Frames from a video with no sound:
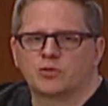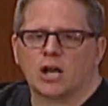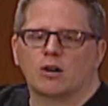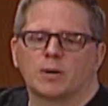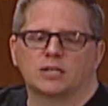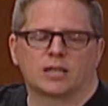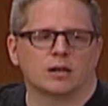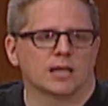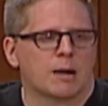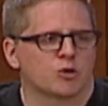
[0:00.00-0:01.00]
Terabyte
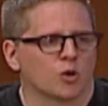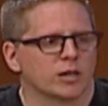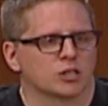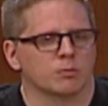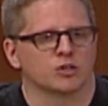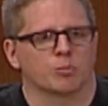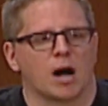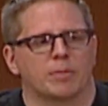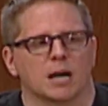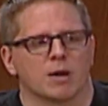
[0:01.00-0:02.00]
scale laboratory instruments are
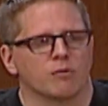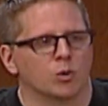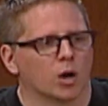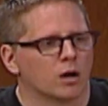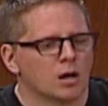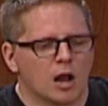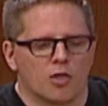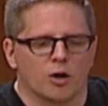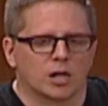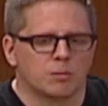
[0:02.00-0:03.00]
popping up everywhere.
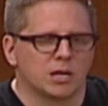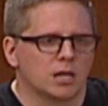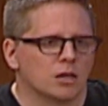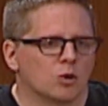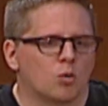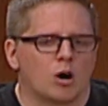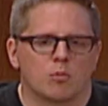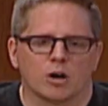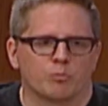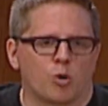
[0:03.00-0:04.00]
They're going to be in the
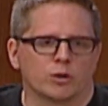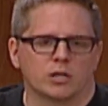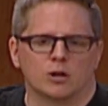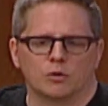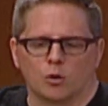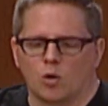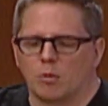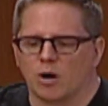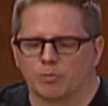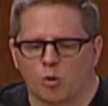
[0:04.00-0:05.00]
Walmart the
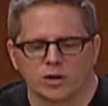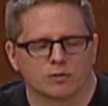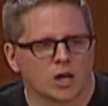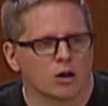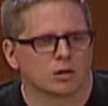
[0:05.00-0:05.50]
Walmart point of care